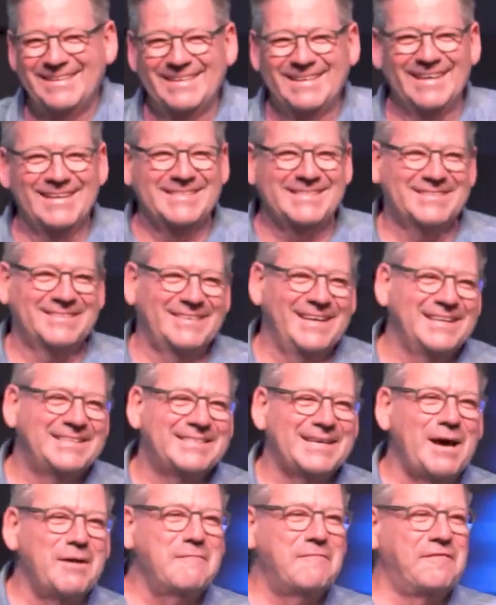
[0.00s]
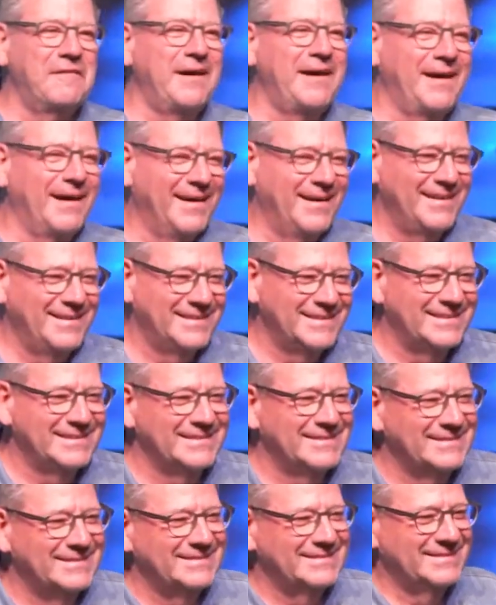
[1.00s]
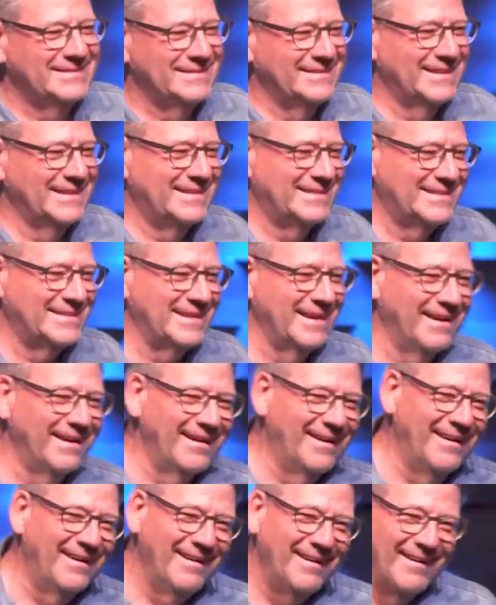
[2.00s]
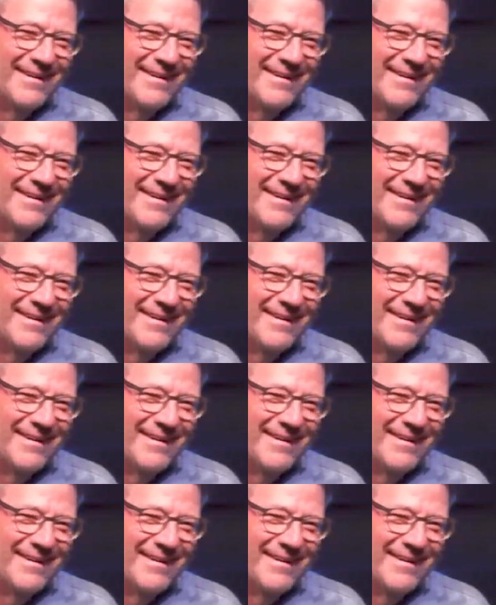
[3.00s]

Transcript: that's, that's unfair. It's, uh,